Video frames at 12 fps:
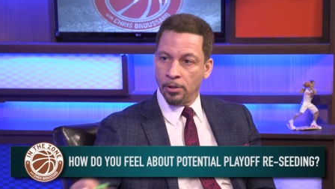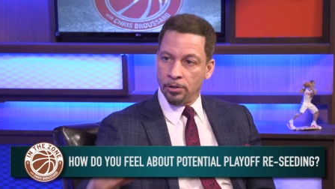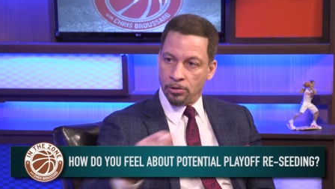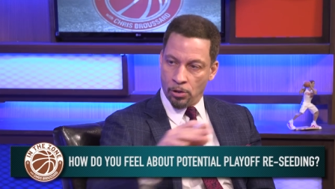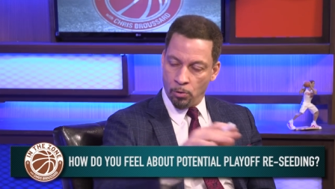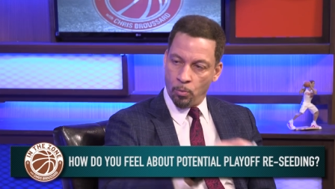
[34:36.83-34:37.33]

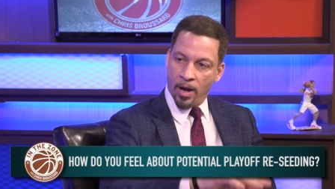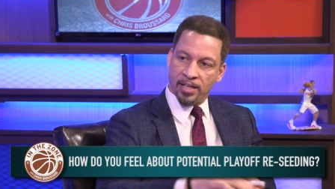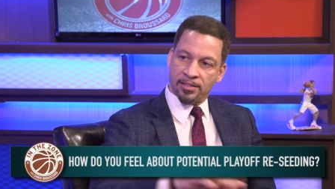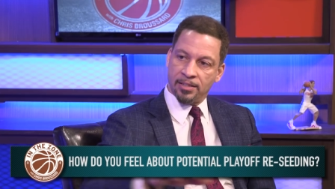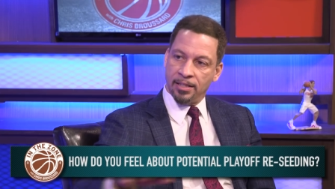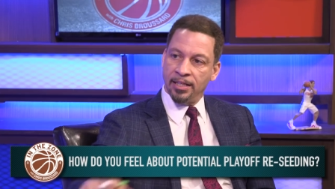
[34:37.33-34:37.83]
so the
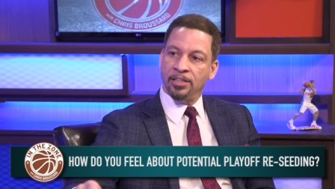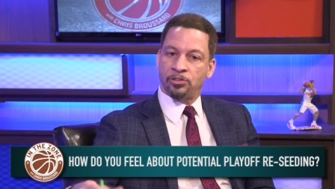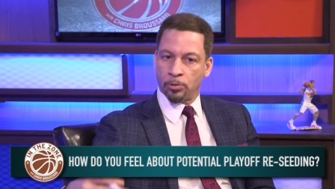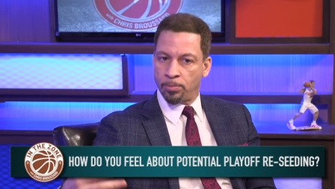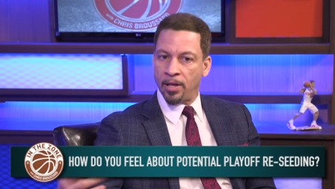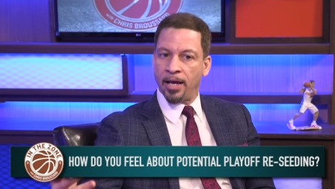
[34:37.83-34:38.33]
West and the East
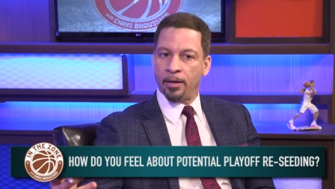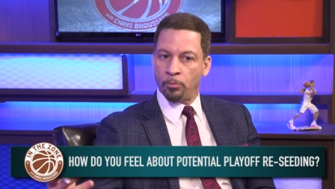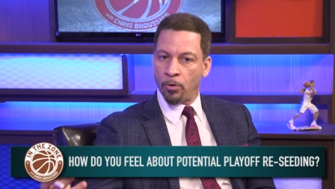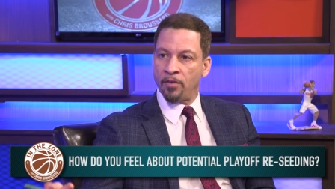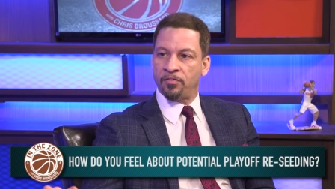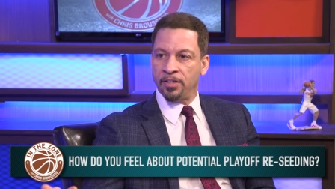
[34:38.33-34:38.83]
are playing
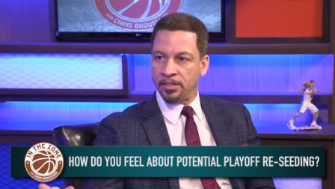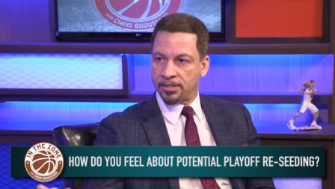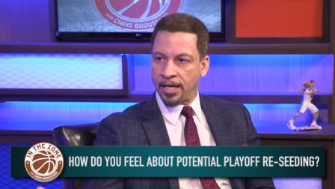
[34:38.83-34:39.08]
roughly the